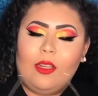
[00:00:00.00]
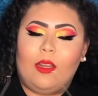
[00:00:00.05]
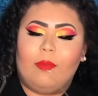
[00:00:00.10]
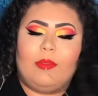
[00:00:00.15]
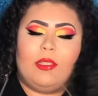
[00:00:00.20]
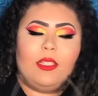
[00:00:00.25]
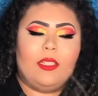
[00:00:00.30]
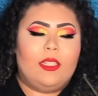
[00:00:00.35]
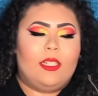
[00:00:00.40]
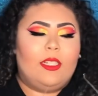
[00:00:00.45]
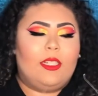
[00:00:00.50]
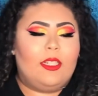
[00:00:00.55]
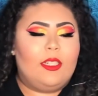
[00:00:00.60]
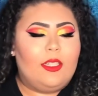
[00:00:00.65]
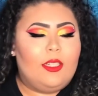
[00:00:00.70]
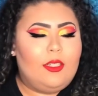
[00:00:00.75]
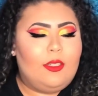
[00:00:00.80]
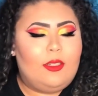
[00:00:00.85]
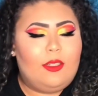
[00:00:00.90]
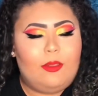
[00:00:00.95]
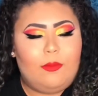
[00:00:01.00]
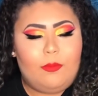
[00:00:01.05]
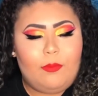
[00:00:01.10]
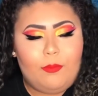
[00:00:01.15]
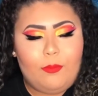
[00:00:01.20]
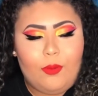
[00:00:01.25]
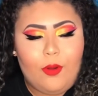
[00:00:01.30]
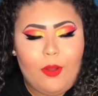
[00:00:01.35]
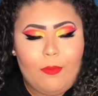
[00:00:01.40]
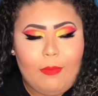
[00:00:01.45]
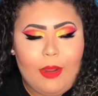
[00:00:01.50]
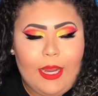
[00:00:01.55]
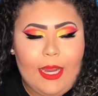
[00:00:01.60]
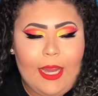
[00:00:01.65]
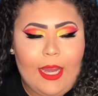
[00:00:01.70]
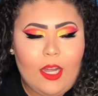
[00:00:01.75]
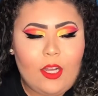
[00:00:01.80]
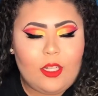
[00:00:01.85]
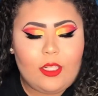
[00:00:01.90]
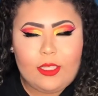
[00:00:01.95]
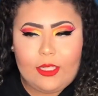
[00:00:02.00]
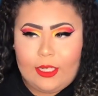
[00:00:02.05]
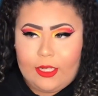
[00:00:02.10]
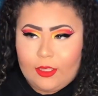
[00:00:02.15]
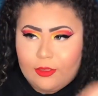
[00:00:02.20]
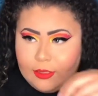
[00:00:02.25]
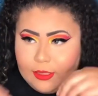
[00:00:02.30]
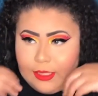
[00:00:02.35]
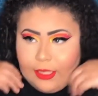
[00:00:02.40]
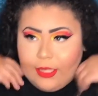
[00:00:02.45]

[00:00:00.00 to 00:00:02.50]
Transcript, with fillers: i'm just gonna put my hair down